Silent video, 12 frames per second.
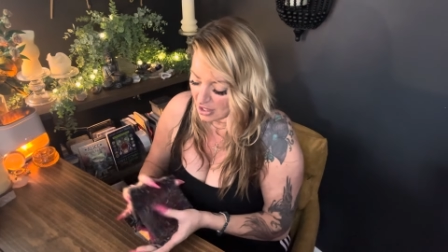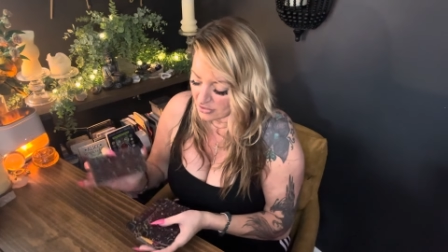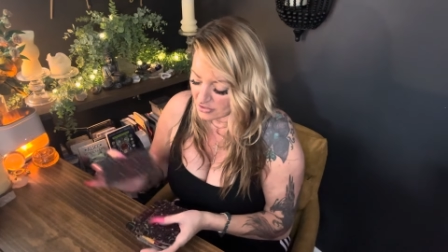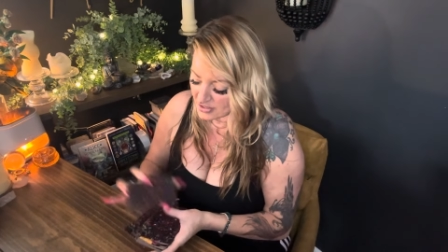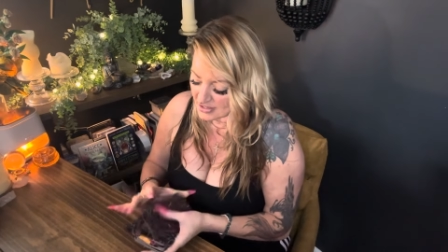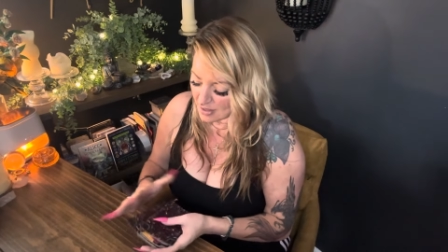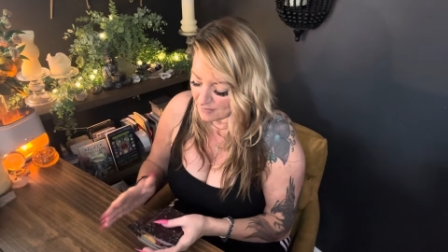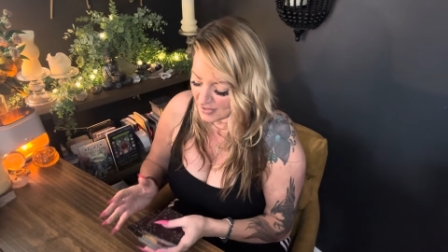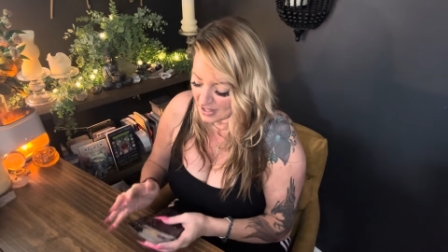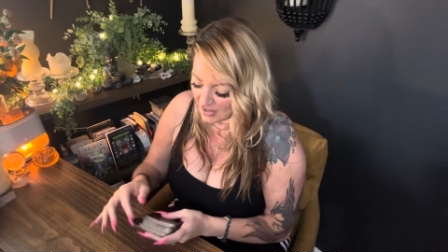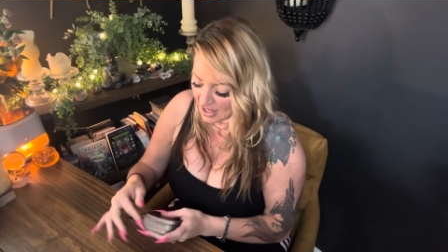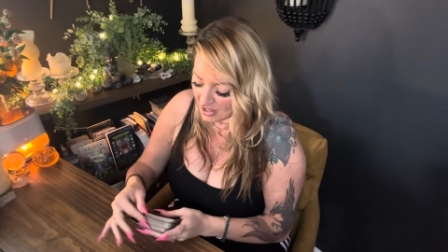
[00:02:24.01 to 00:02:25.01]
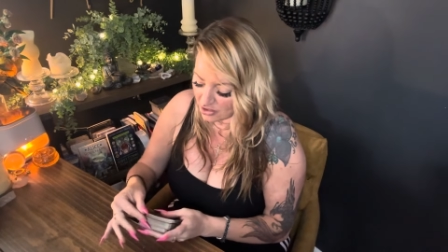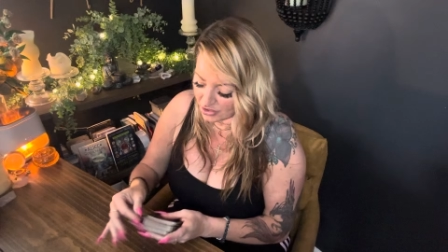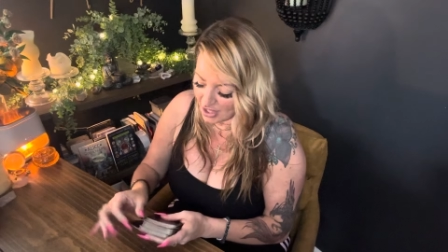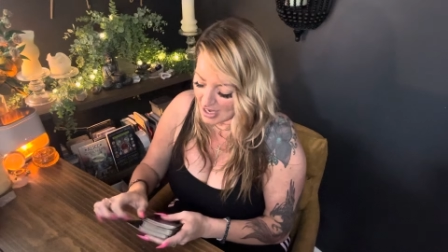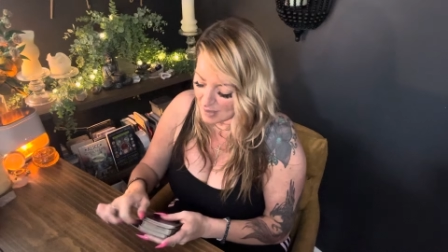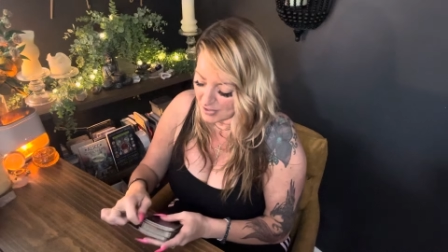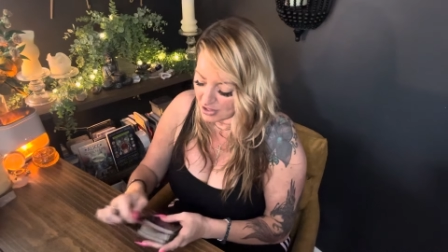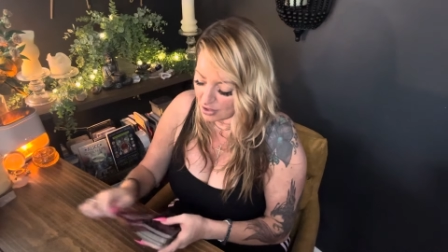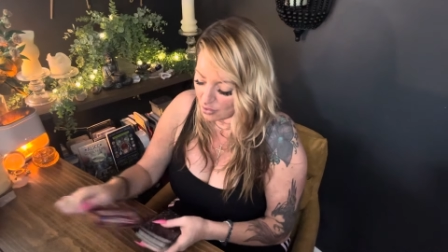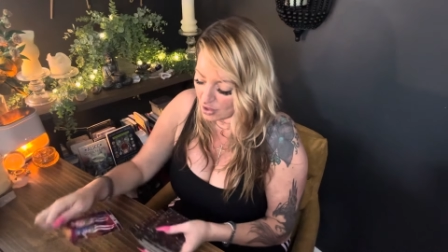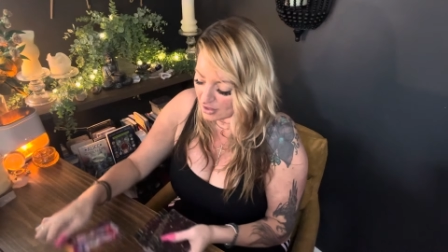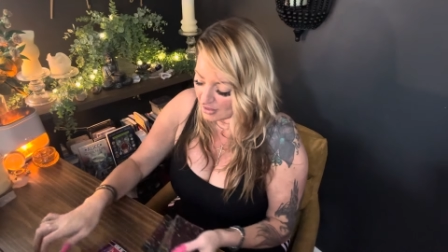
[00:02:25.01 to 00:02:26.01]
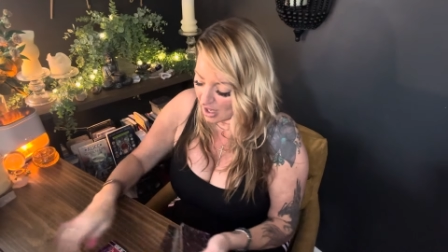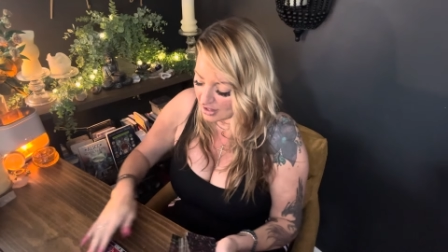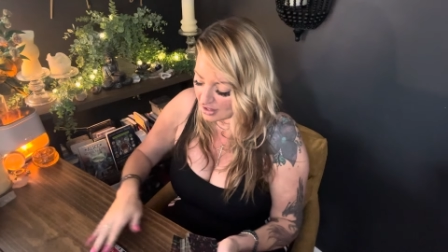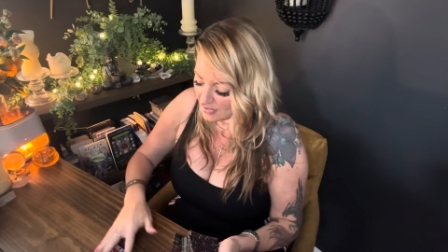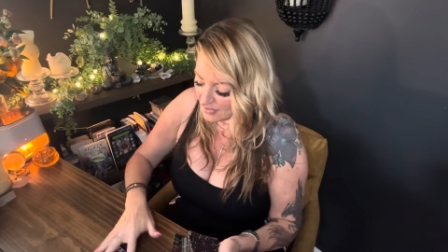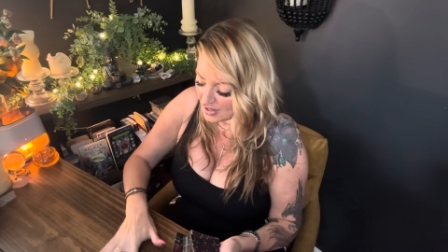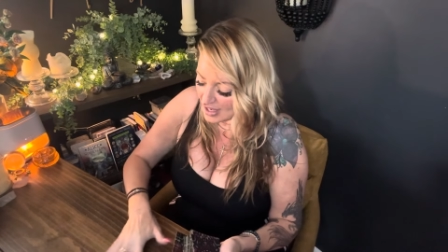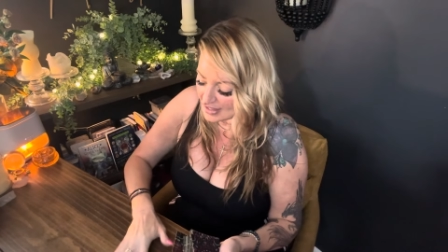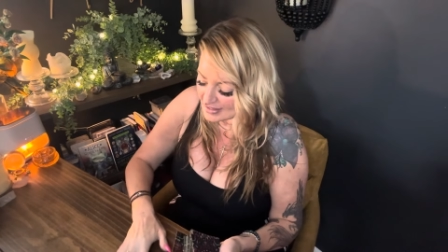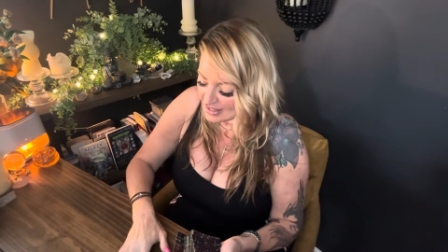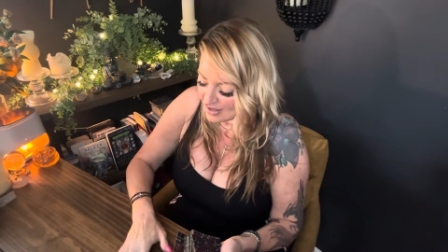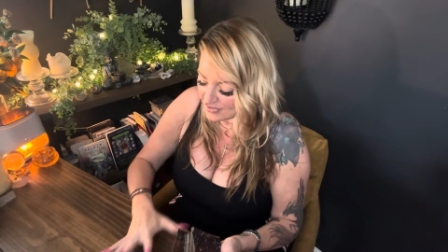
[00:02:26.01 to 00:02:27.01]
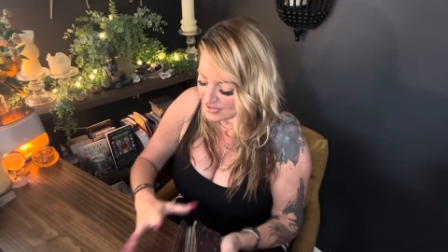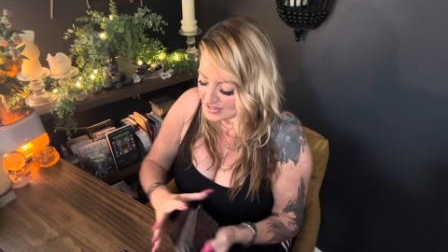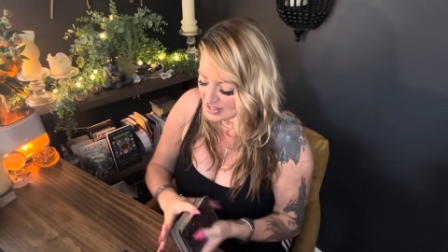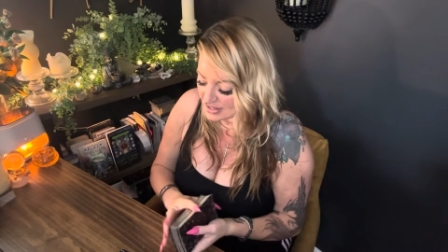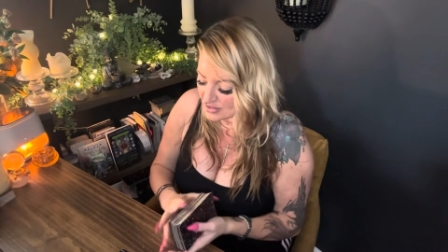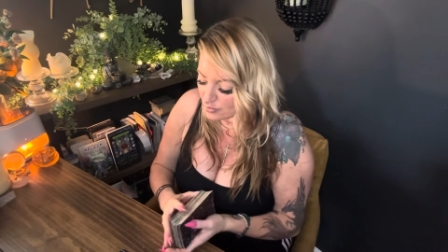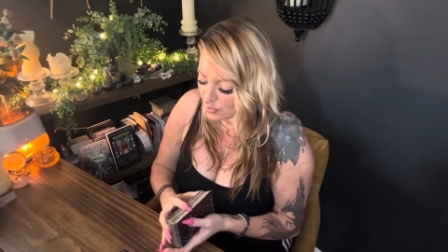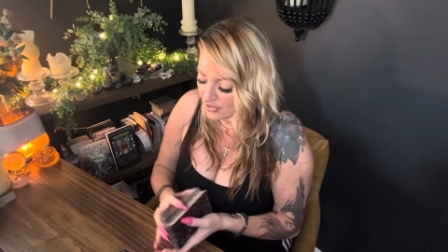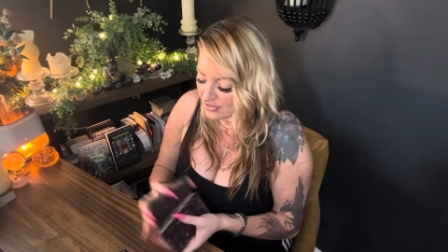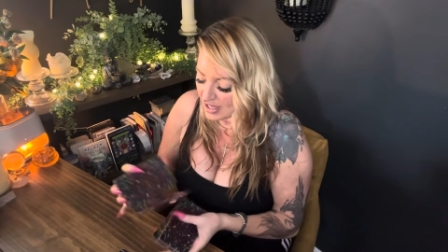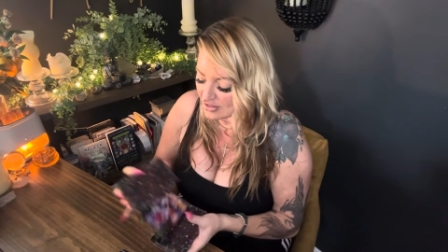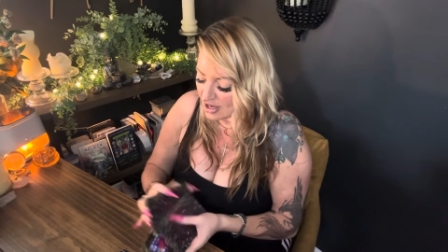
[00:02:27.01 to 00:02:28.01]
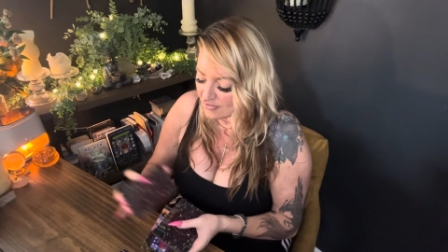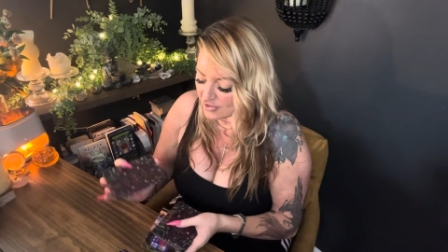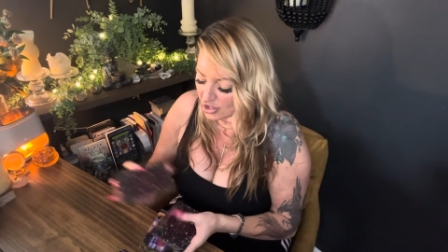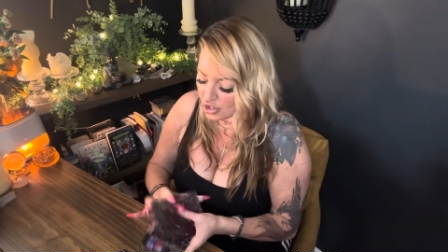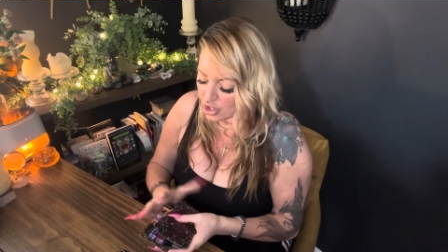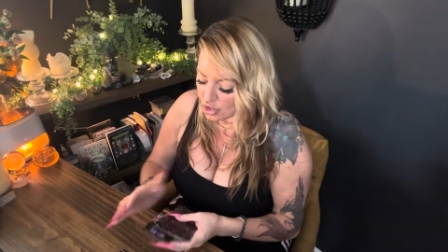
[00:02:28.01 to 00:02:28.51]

There's something that could happen online in the next seven days with a lover.